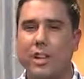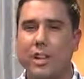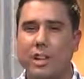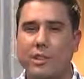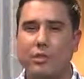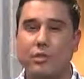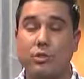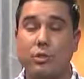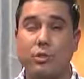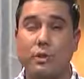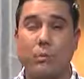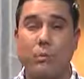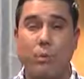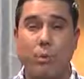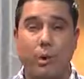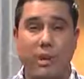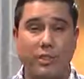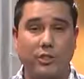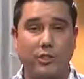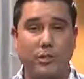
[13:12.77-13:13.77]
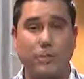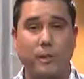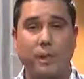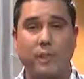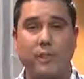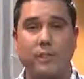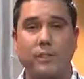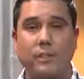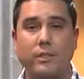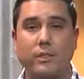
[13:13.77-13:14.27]
extra compression
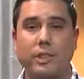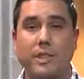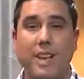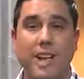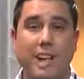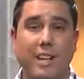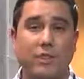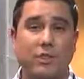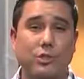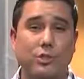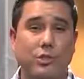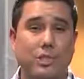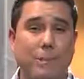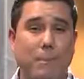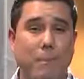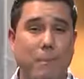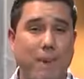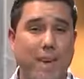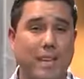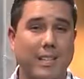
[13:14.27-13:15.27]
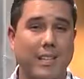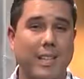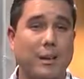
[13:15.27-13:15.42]
methods can actually make